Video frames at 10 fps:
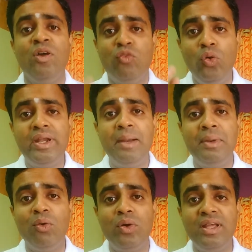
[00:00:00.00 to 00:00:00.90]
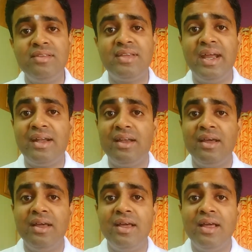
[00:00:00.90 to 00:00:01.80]
full-time devotees get
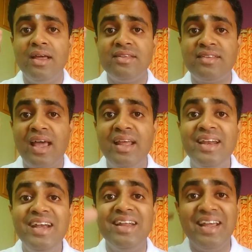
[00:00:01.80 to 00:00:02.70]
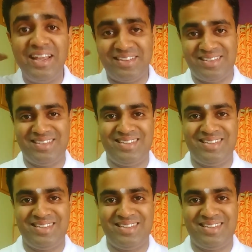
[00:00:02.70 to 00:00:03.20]
salaried grace